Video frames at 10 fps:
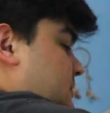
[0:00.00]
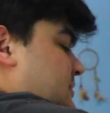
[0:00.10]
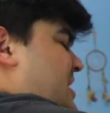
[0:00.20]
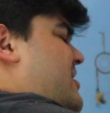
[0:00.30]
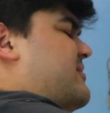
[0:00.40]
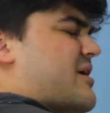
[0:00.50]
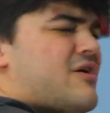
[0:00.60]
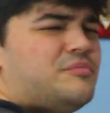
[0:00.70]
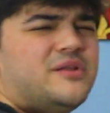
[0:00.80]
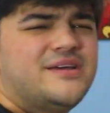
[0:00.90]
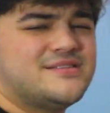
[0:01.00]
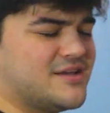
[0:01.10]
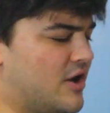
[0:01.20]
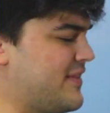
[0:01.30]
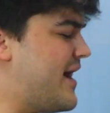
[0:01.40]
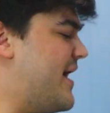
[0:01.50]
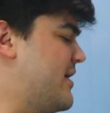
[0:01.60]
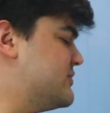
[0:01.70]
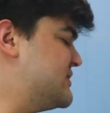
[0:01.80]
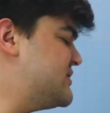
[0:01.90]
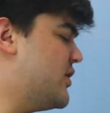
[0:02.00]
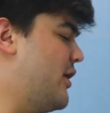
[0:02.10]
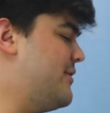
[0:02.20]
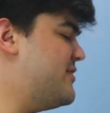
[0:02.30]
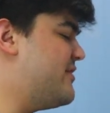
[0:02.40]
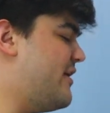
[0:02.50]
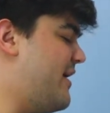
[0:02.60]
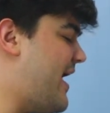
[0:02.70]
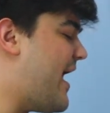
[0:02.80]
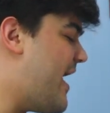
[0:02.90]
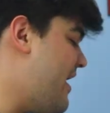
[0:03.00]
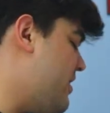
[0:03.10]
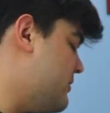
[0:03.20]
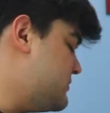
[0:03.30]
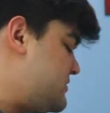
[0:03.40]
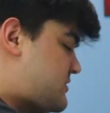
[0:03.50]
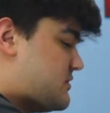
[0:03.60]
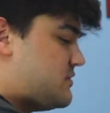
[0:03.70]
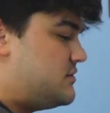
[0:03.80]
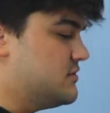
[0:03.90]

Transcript: No, no, please. On the house. It's on the house.